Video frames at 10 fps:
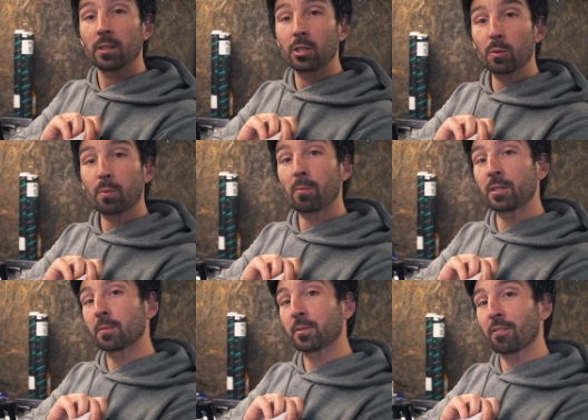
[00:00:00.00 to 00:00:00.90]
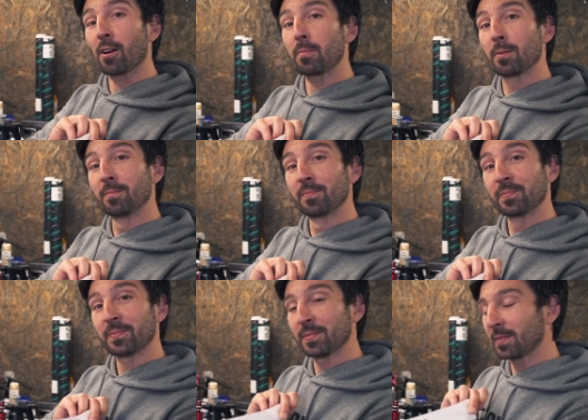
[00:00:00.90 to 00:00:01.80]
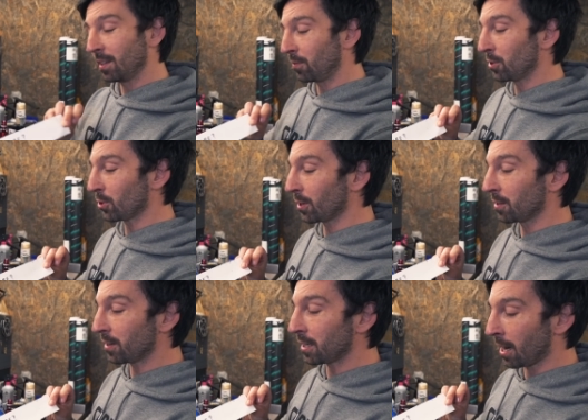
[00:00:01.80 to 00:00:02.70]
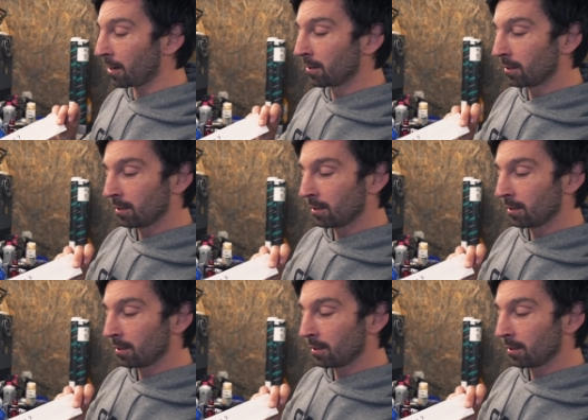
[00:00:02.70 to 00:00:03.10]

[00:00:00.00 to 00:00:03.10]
You should probably subscribe. If you're enjoying the video,